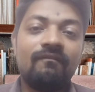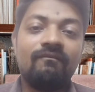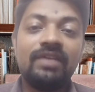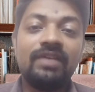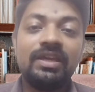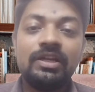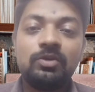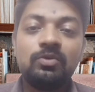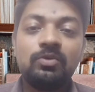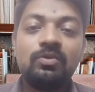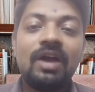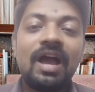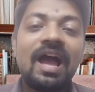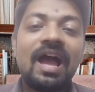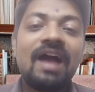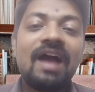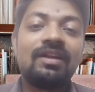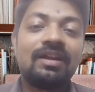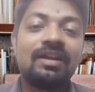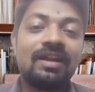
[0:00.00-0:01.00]
we too
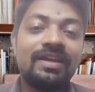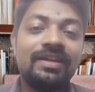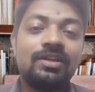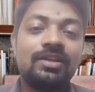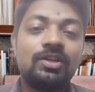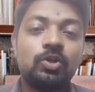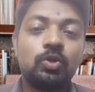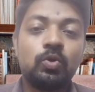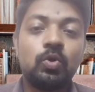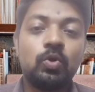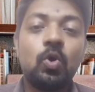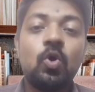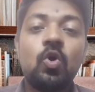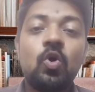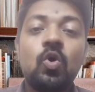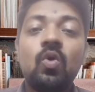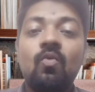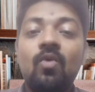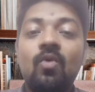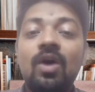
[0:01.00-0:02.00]
have a right to
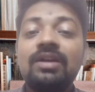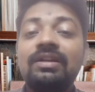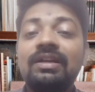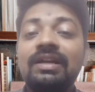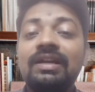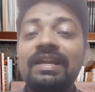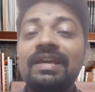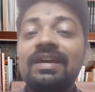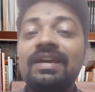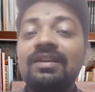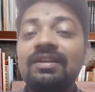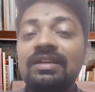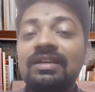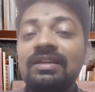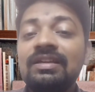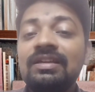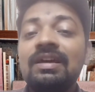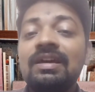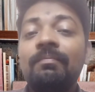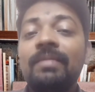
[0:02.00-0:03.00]
know what
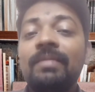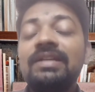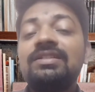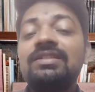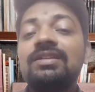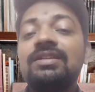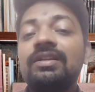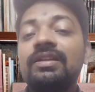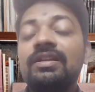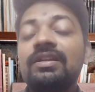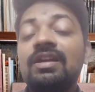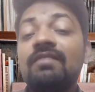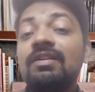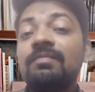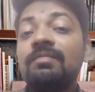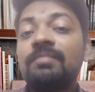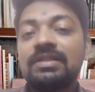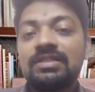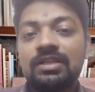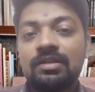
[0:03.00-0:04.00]
clearly mentioned in
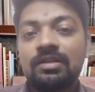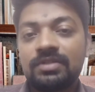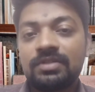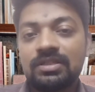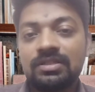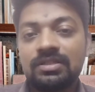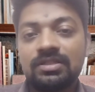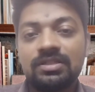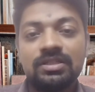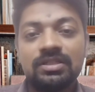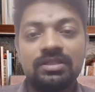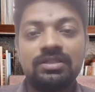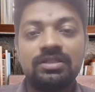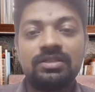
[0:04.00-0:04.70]
our prescription sheet.